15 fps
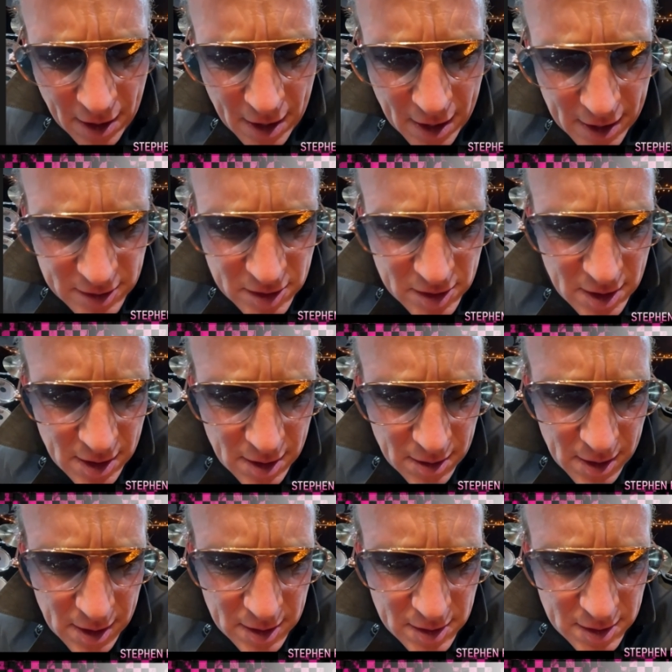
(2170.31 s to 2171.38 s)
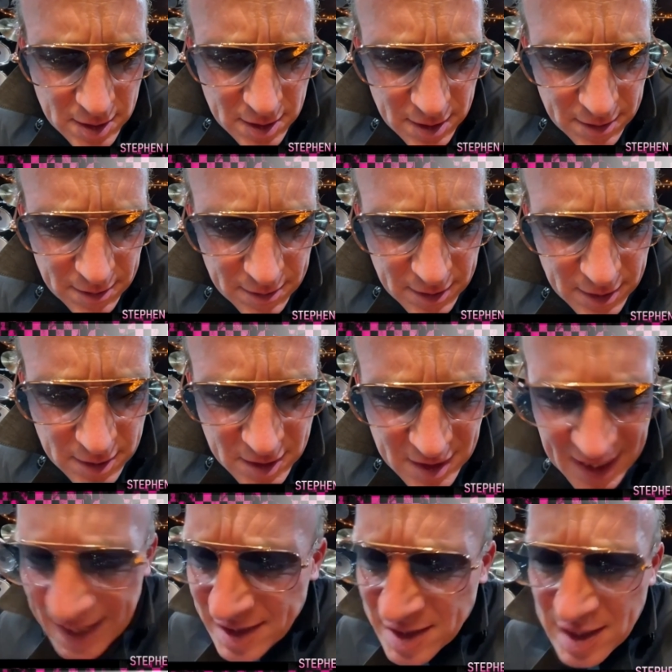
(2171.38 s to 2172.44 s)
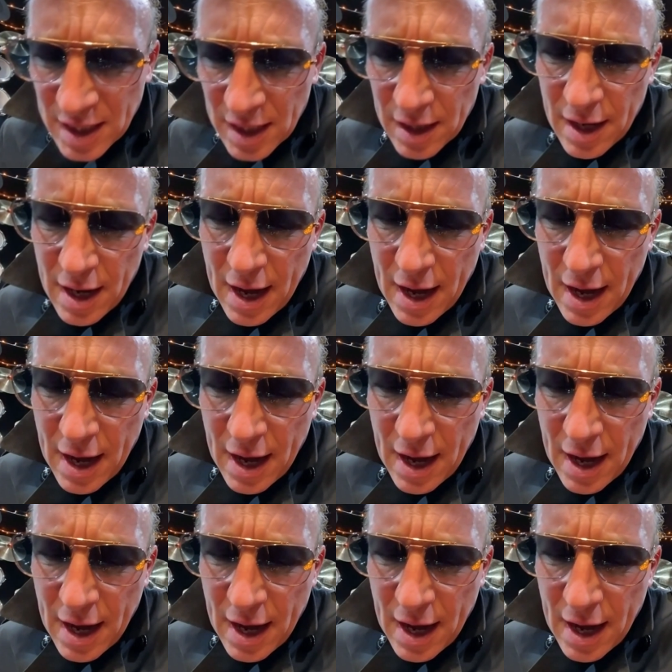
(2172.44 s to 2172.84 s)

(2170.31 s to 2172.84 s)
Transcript: It's sexy.